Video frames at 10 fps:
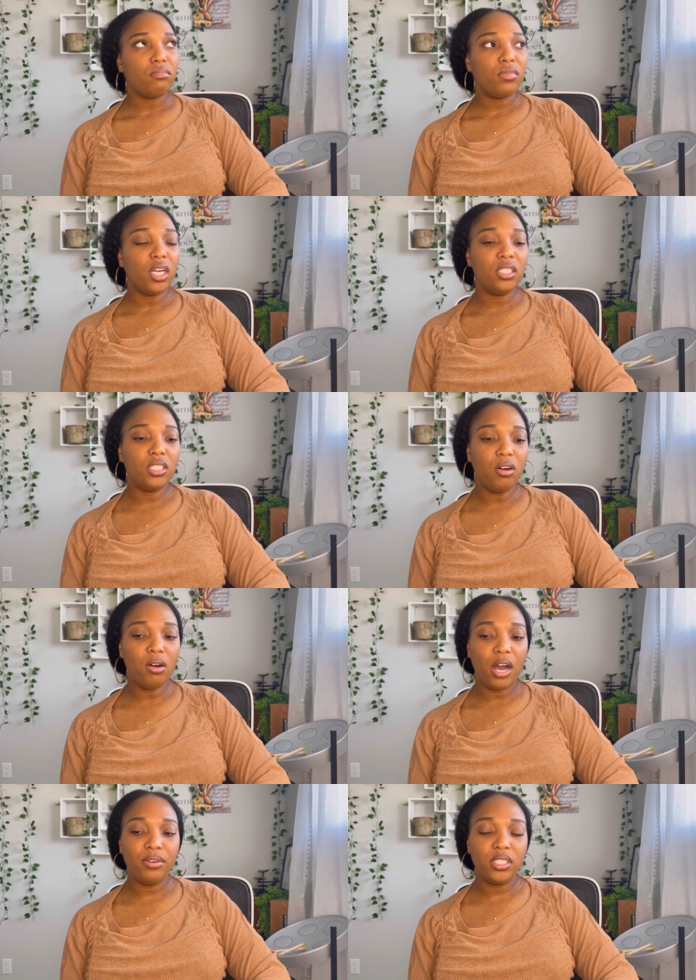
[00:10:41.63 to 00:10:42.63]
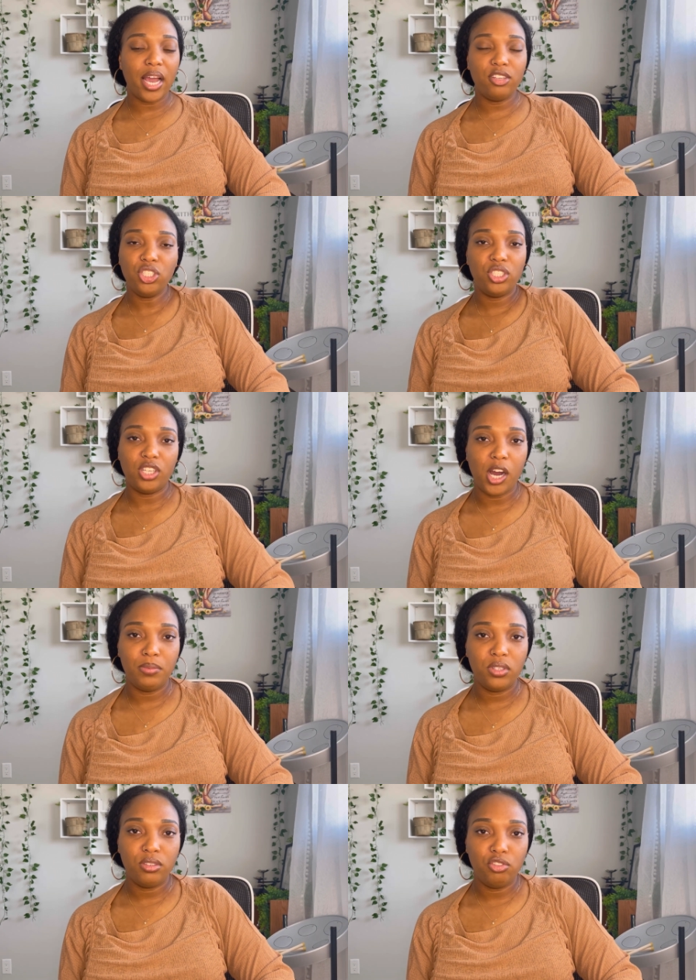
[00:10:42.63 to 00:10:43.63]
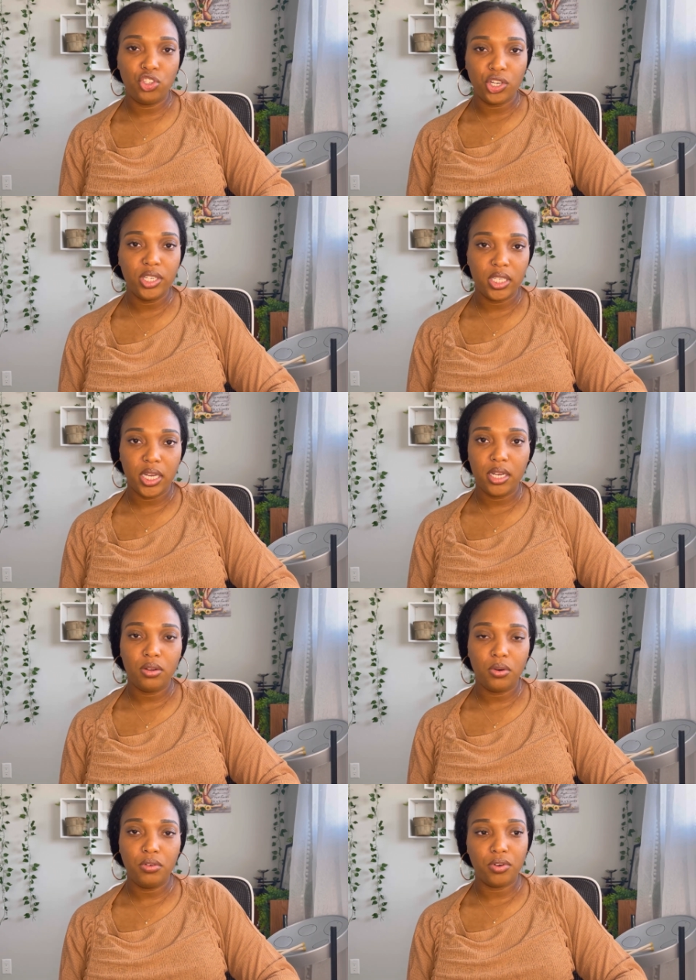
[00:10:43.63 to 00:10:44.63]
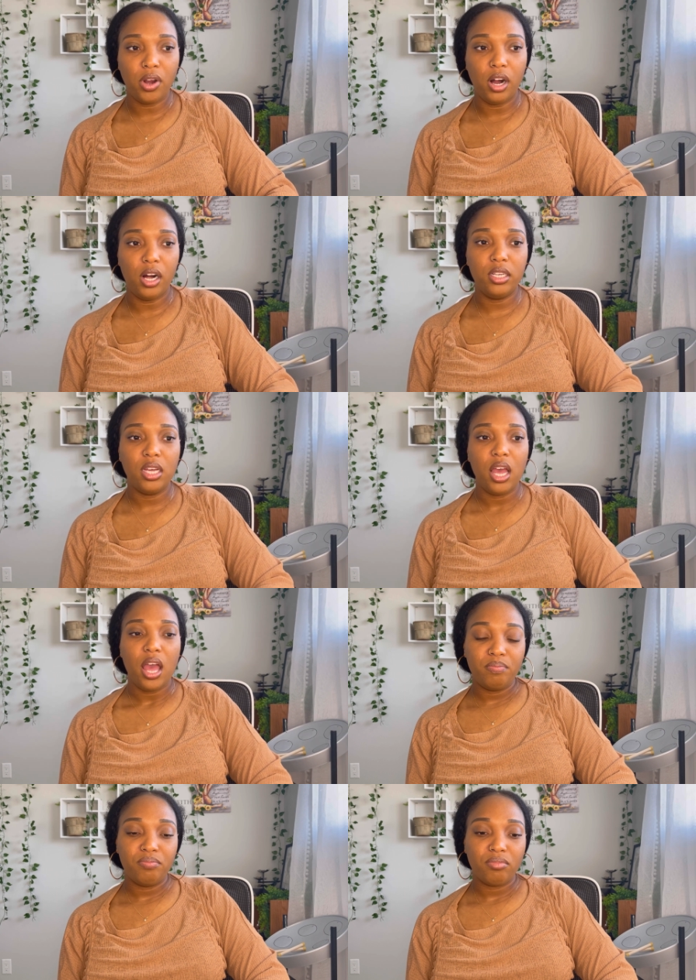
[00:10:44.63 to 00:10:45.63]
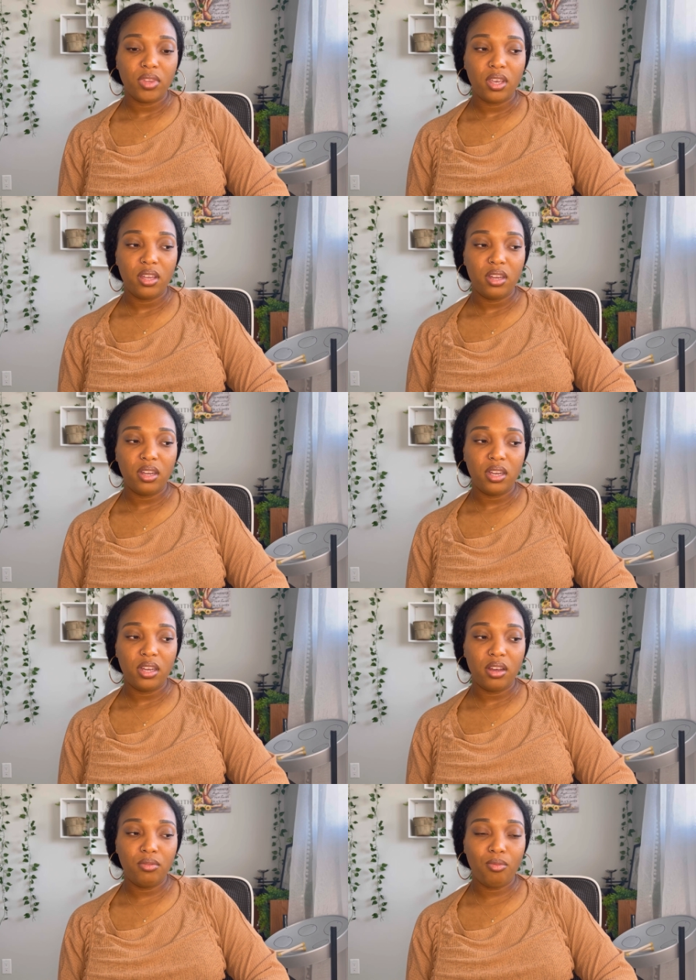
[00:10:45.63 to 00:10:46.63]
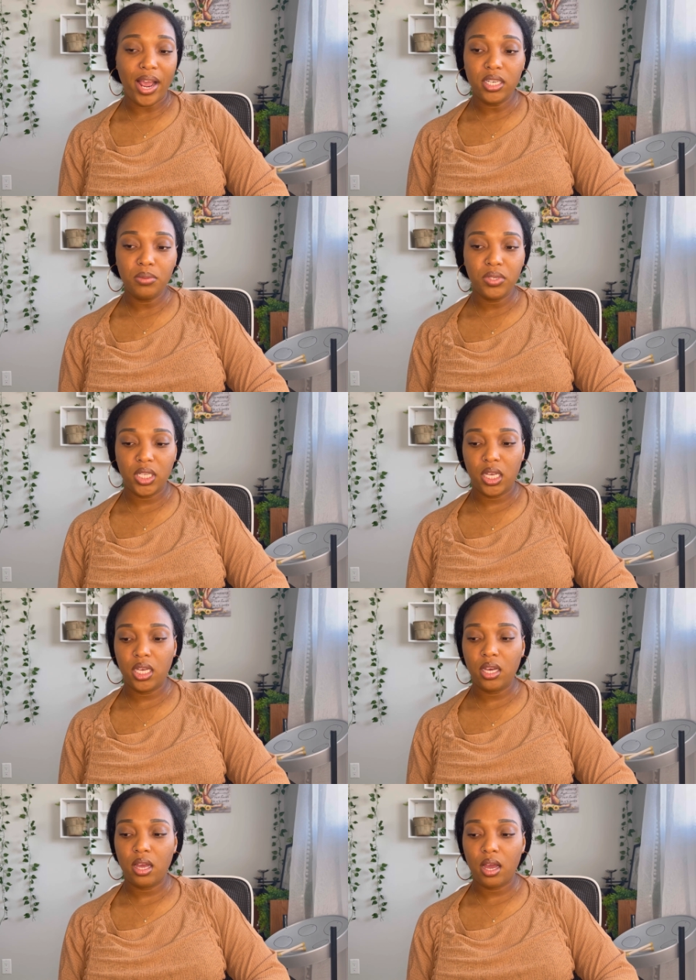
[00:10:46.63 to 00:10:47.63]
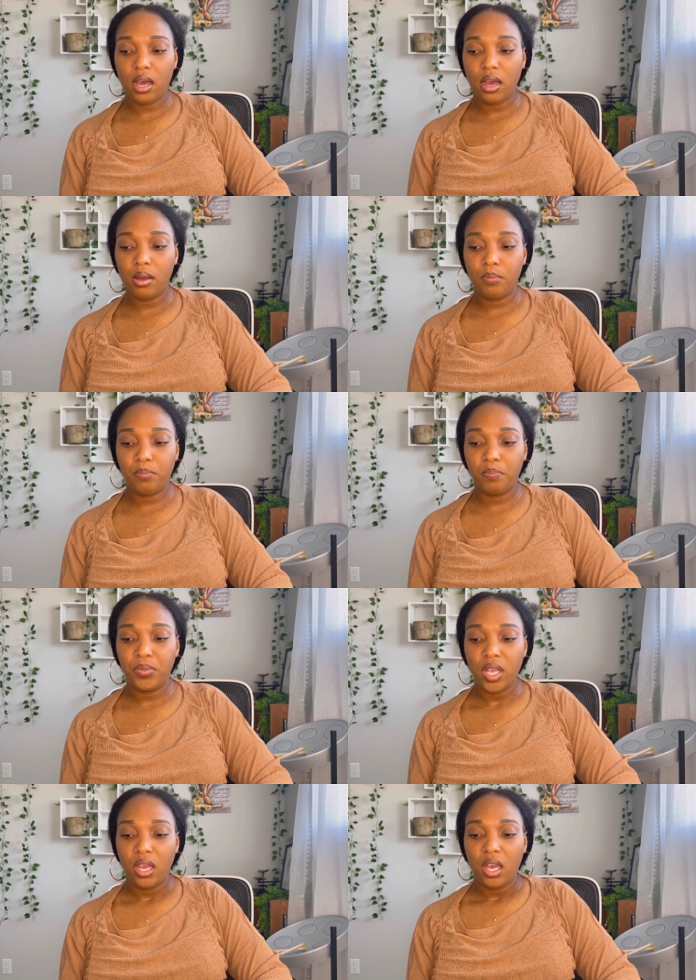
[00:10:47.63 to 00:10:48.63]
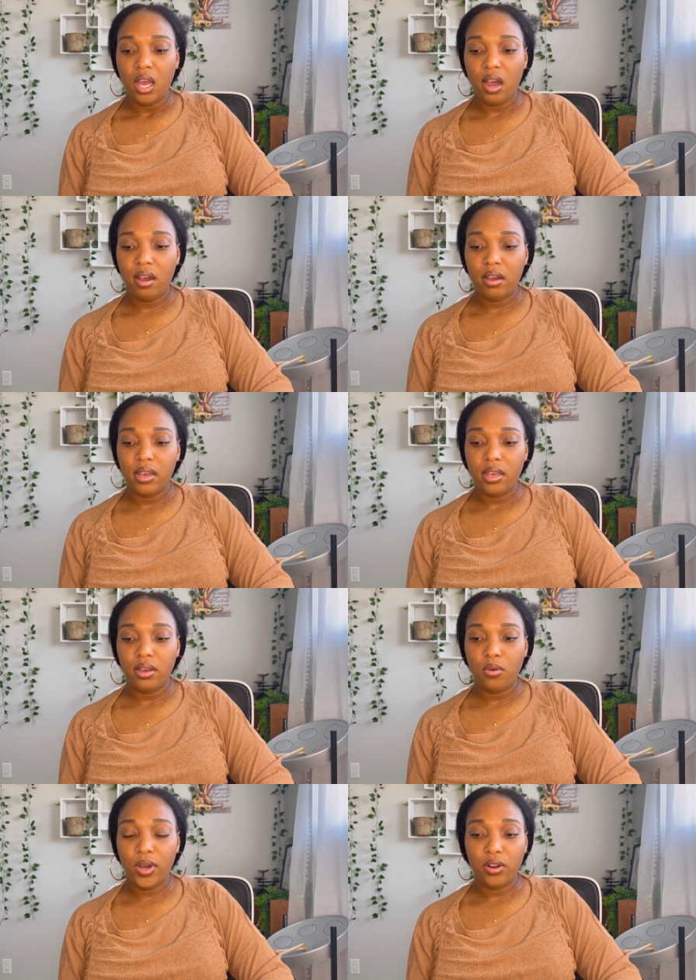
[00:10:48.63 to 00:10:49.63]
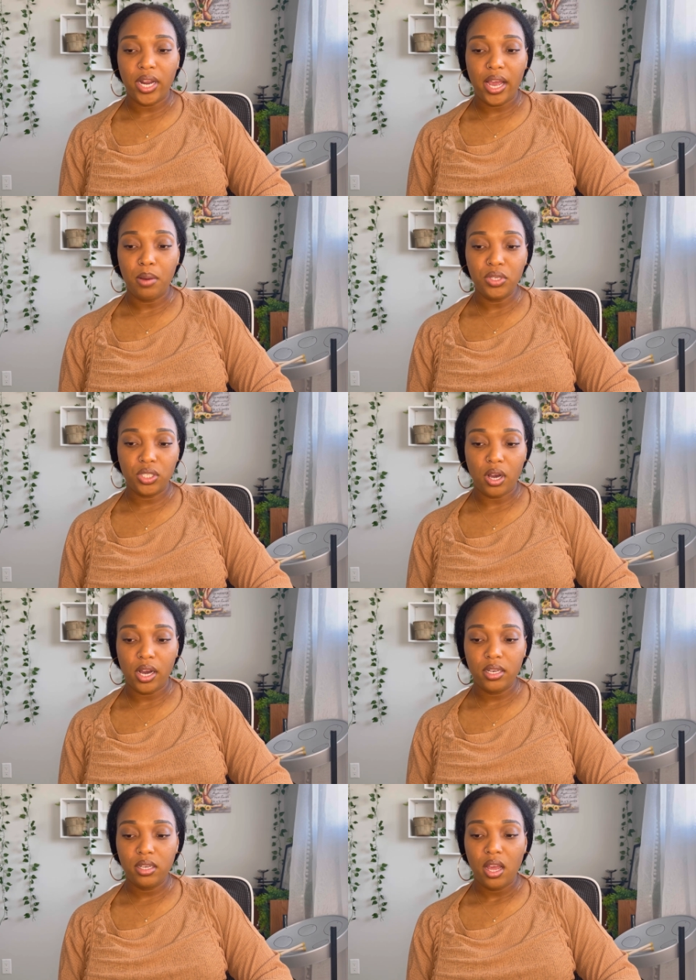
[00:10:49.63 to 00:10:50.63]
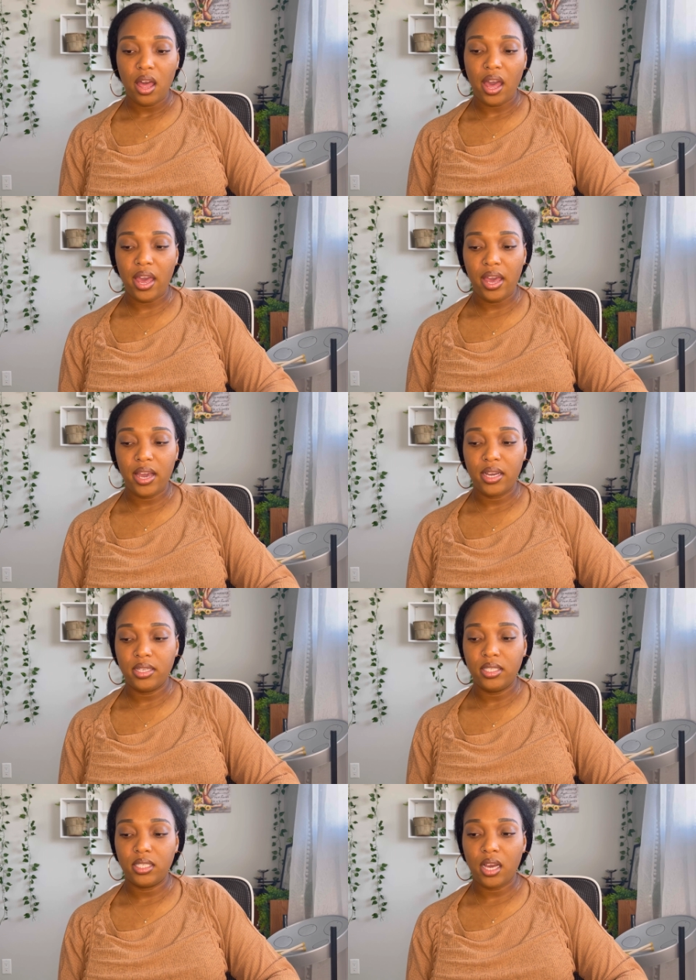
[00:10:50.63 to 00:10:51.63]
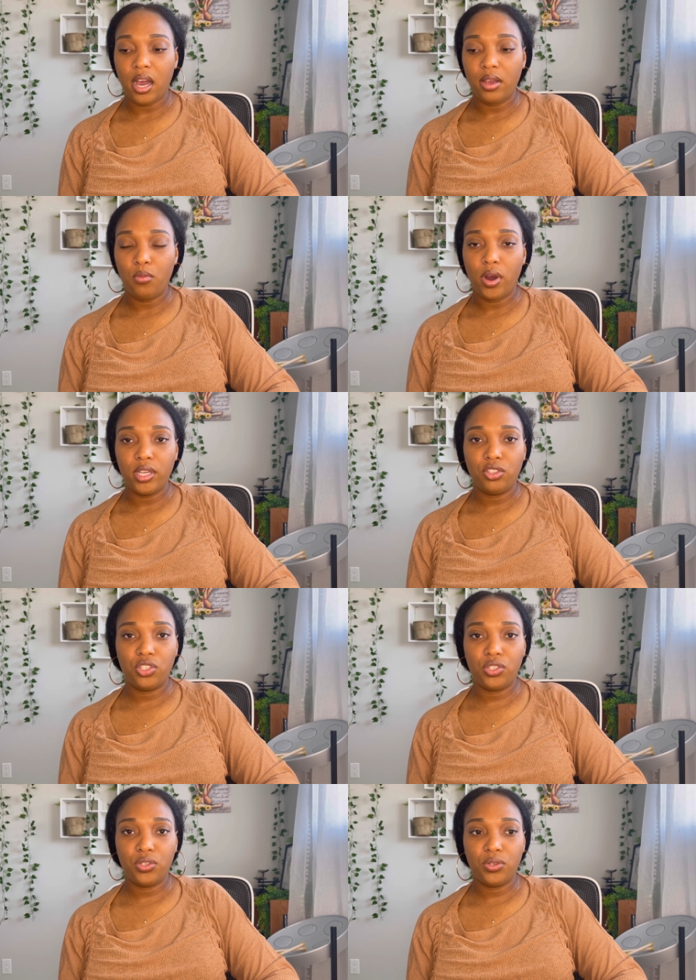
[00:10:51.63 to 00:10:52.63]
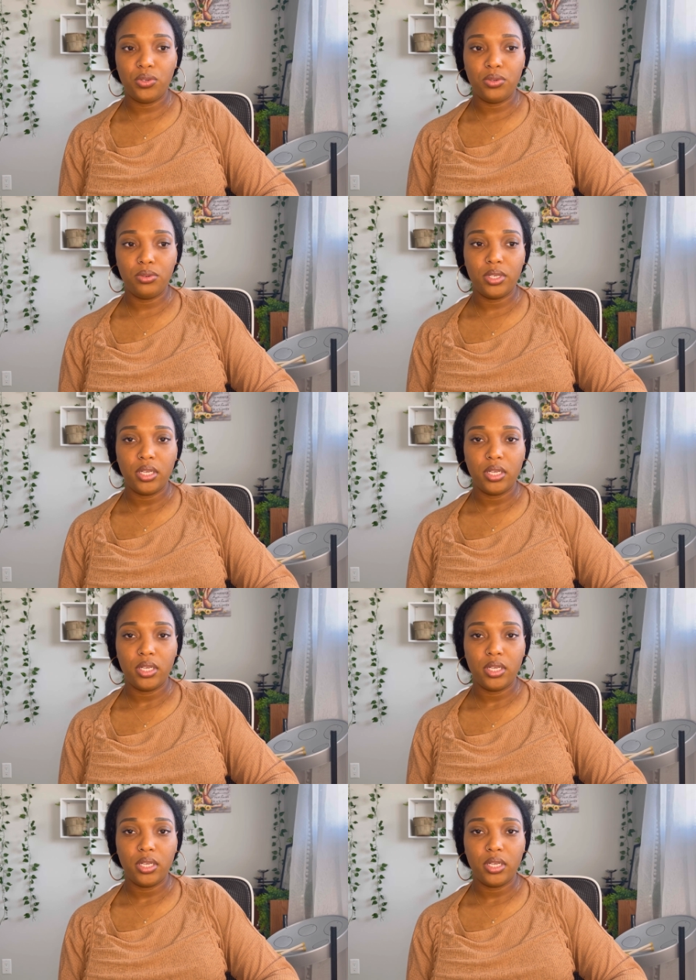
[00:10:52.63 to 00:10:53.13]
so I just stopped journaling overall. Randomly, I went on Amazon and I wanted to